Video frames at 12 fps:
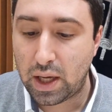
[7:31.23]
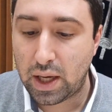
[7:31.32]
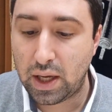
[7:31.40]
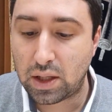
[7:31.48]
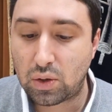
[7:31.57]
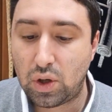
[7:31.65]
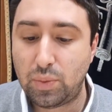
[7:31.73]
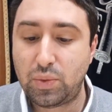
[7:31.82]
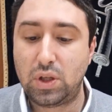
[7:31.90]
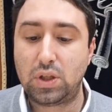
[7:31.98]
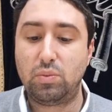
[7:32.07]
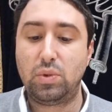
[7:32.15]
He
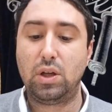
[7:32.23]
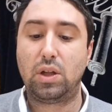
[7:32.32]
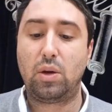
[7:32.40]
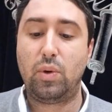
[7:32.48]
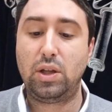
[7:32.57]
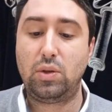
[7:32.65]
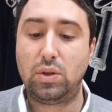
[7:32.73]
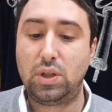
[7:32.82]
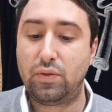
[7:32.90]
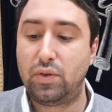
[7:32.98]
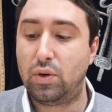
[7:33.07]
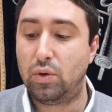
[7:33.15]
interrupted his meal and he went to a
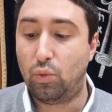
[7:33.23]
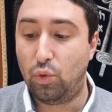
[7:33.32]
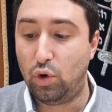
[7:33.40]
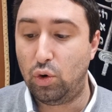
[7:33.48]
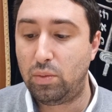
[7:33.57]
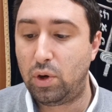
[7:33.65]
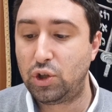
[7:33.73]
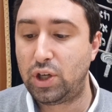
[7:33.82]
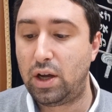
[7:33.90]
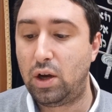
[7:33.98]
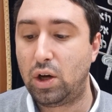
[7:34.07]
different room. His